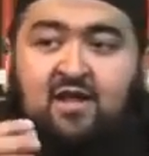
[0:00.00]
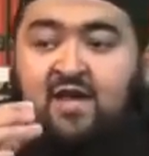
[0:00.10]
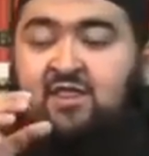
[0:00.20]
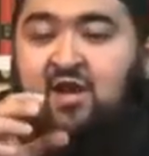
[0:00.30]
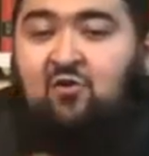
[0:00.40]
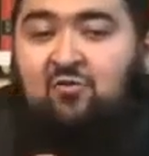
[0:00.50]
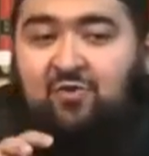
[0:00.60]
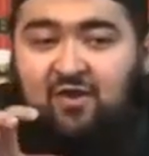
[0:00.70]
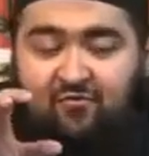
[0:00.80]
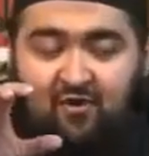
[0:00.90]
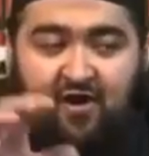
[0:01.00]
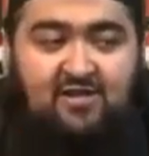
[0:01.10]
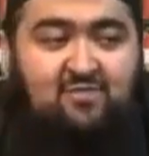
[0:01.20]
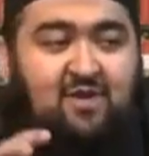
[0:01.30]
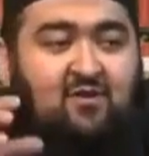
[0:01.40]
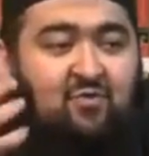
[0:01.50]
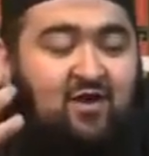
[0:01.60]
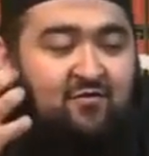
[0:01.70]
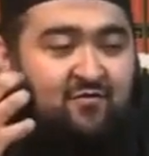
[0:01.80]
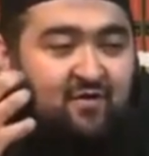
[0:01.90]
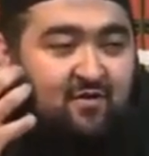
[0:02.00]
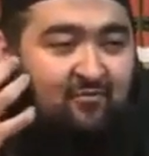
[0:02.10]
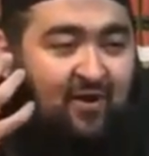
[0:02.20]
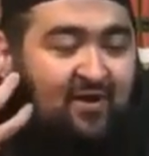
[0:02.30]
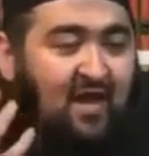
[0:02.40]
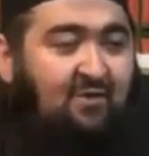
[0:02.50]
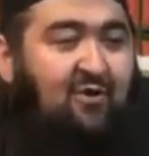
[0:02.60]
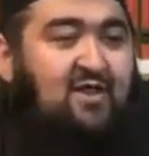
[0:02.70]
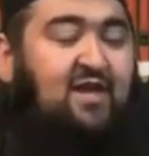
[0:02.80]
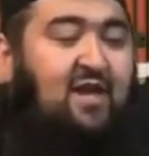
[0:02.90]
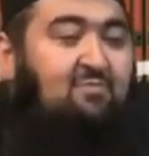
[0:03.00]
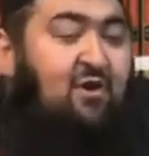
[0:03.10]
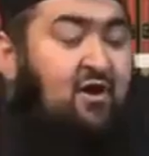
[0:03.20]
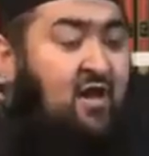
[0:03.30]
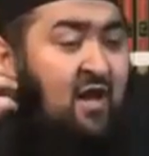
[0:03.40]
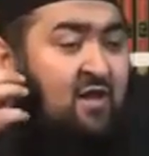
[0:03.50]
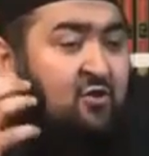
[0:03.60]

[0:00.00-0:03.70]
That there will be, for a husband and wife, when they get married,